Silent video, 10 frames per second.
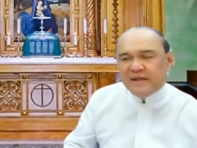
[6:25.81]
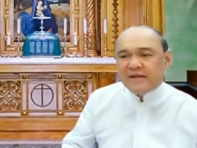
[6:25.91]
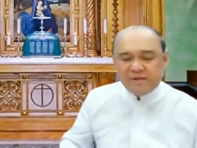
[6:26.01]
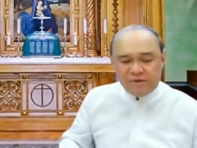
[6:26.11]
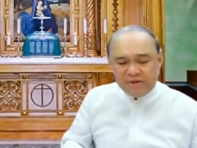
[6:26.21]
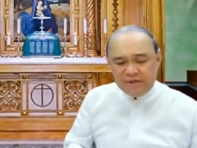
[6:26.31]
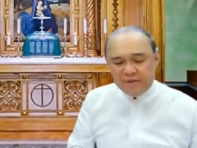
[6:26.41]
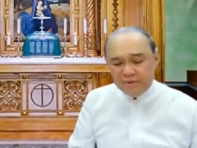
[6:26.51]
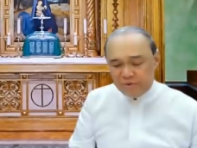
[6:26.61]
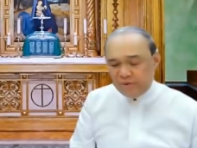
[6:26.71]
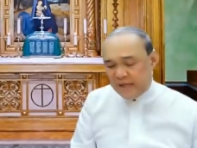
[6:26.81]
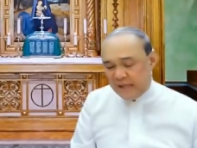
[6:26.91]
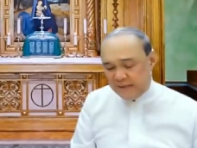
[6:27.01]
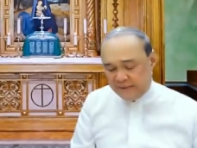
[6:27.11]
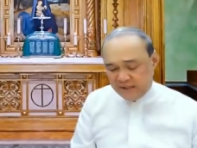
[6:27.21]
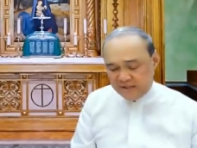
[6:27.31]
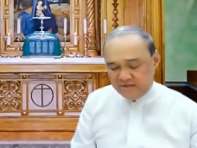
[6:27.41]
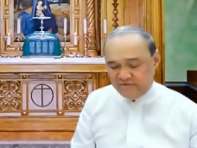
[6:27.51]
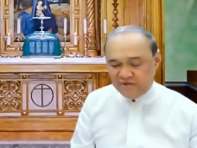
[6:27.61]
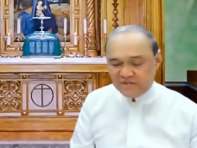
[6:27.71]
And in order to do that, because
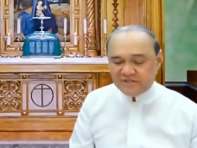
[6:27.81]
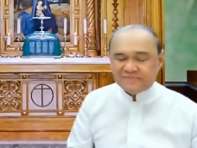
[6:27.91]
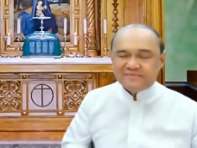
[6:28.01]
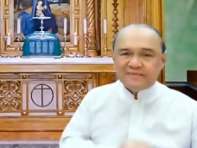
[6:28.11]
of course,